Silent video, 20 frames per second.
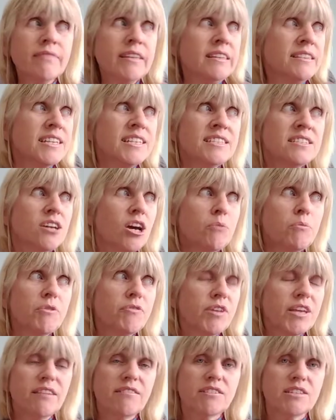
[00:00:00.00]
This time of
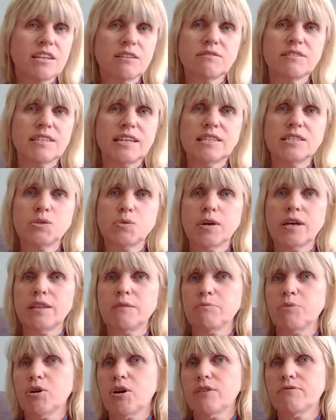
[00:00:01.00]
year I don't tend to wear
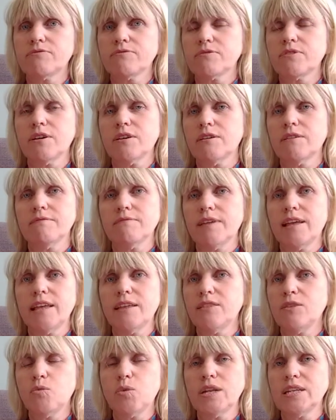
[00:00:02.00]
them, but
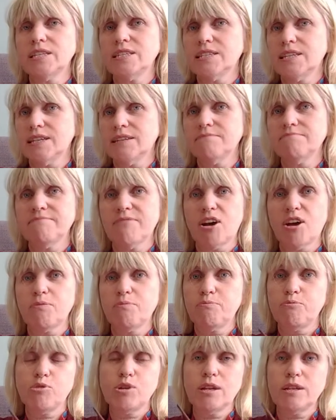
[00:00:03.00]
in the winter I
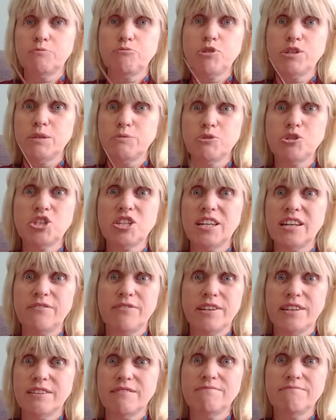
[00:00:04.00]
pretty much live
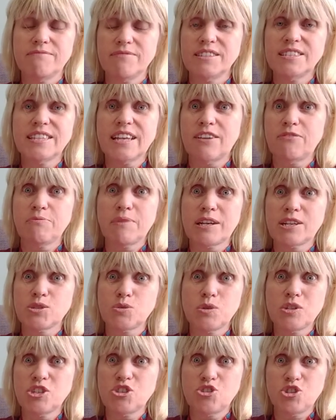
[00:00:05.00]
in Southbank
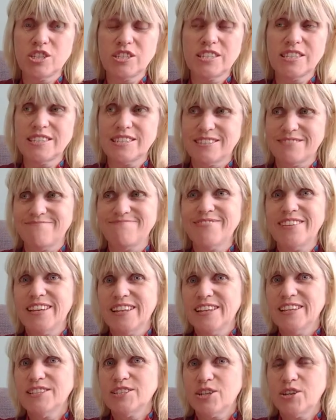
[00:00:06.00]
sweater dresses.
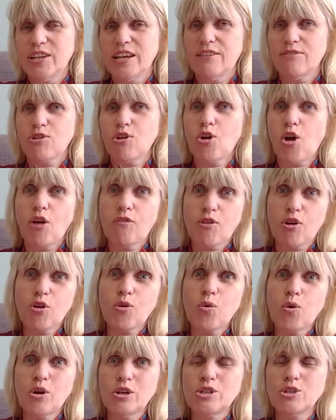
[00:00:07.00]
So yeah, I've got
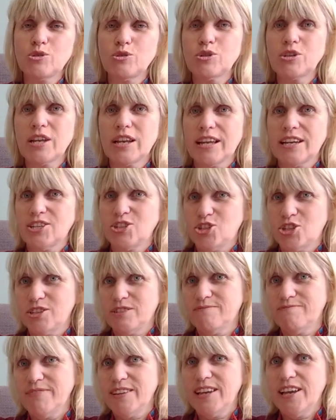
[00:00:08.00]
quite a good
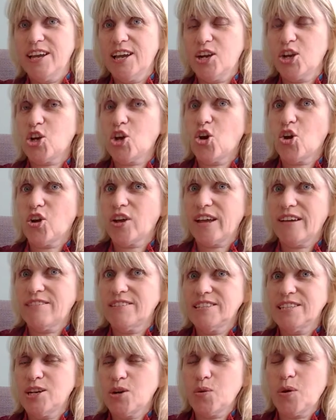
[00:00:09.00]
collection, and I can't
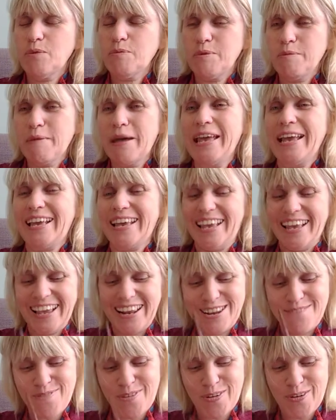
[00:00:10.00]
guarantee I won't be making
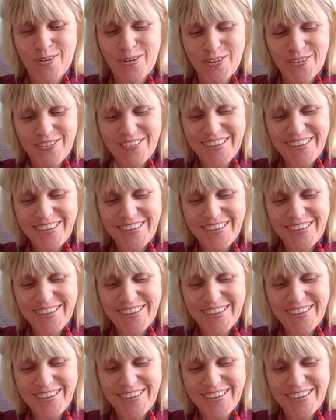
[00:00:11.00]
any more.